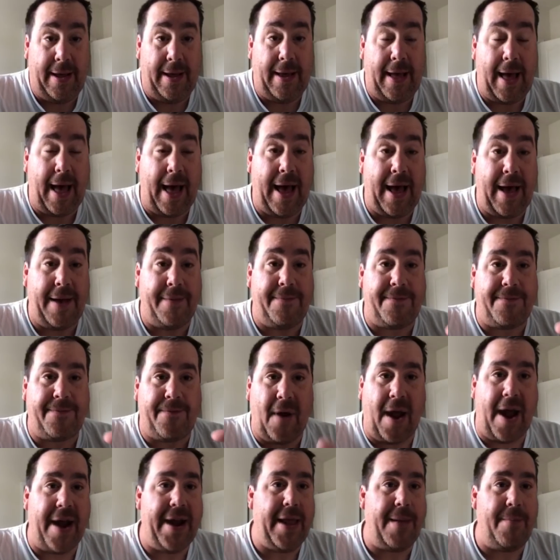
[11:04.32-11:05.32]
Uh, on
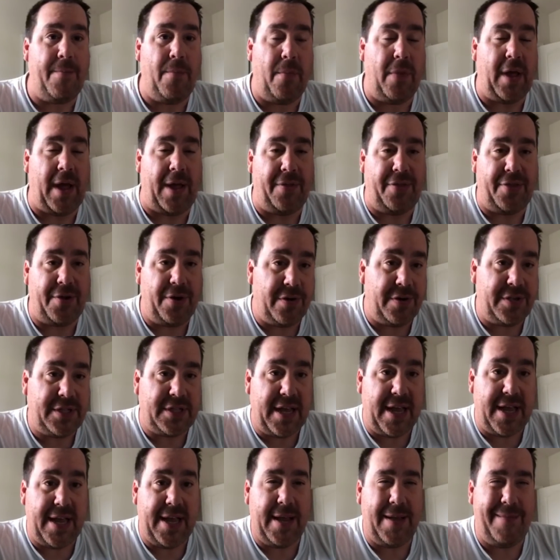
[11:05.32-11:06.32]
Friday, on
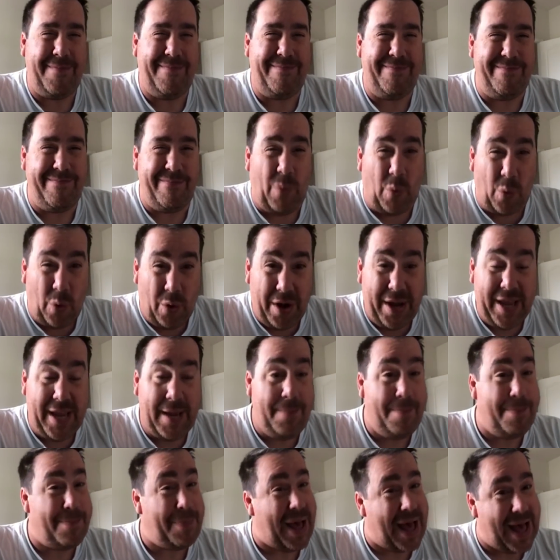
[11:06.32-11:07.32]
Thursday
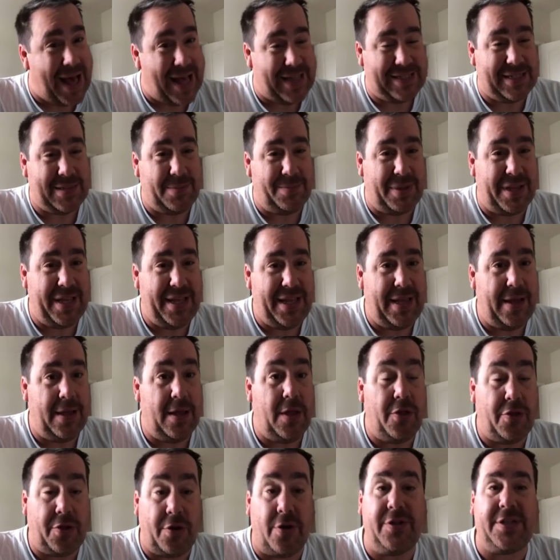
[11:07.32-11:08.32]
morning, possibly
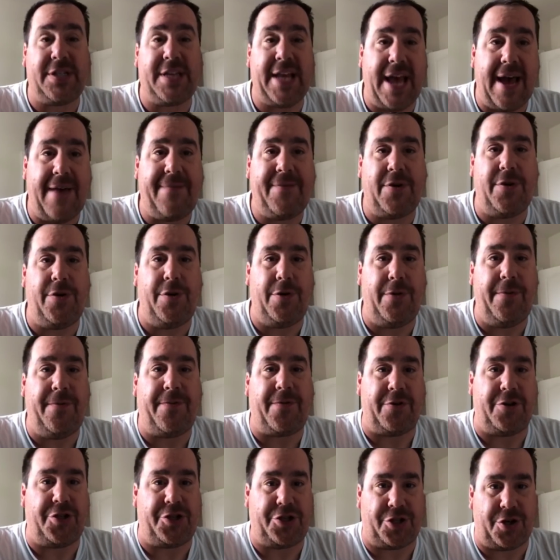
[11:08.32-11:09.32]
Thursday afternoon
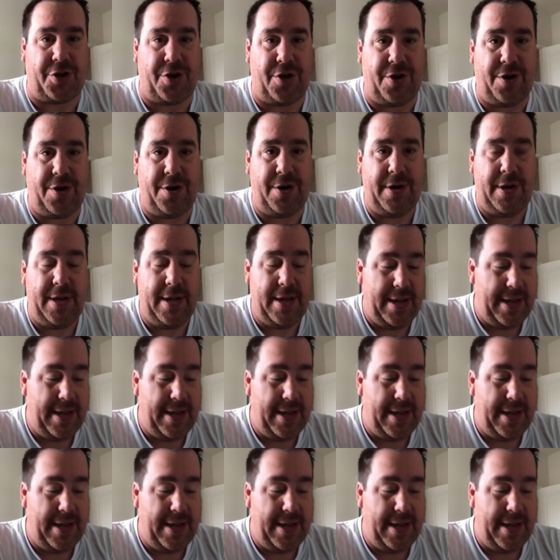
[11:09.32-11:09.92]
for sure.